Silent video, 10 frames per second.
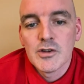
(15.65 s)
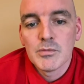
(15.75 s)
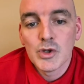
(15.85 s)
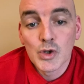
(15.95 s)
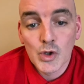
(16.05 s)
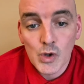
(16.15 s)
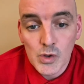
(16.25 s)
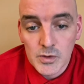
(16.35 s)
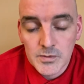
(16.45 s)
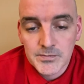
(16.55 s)

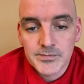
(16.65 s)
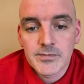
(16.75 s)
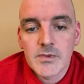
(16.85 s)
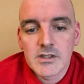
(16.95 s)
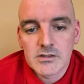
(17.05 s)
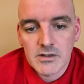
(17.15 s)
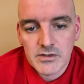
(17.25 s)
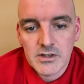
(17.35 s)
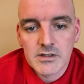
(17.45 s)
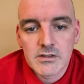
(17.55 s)
pure
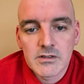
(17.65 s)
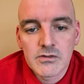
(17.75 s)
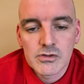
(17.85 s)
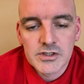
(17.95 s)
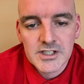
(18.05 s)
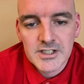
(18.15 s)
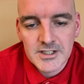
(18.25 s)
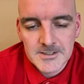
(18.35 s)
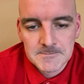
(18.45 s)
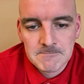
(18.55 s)
sufferer of OCD.